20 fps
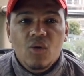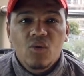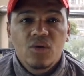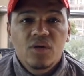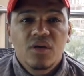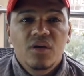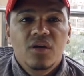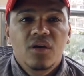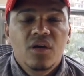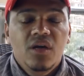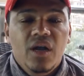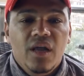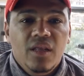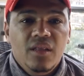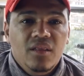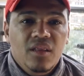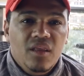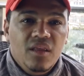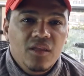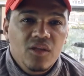owner,
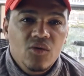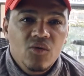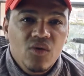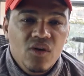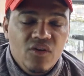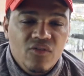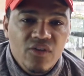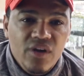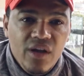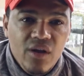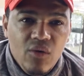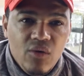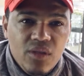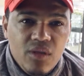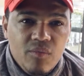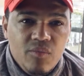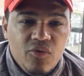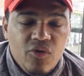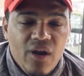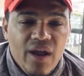and then you agree on
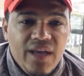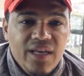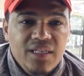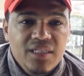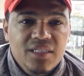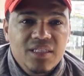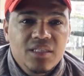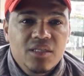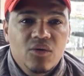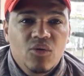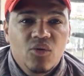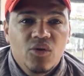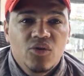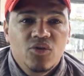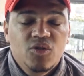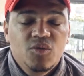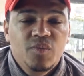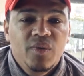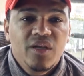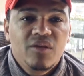the price, or
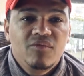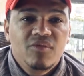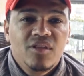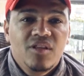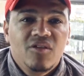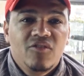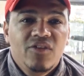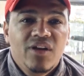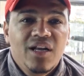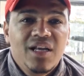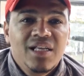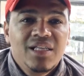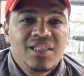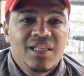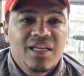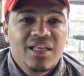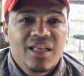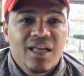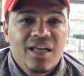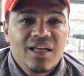you speak with the real
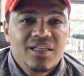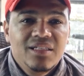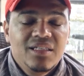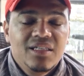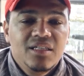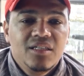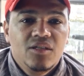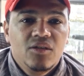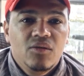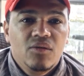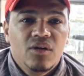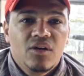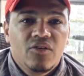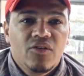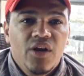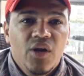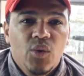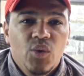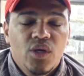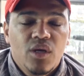estate agent, you
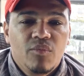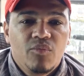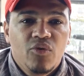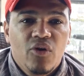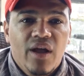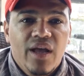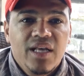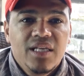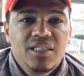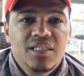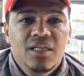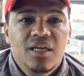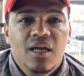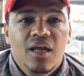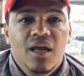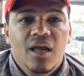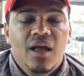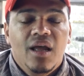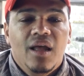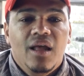agree on the price,
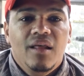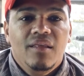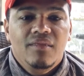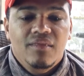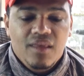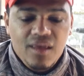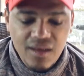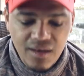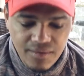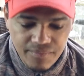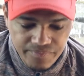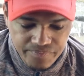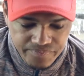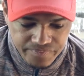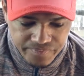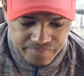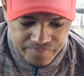and then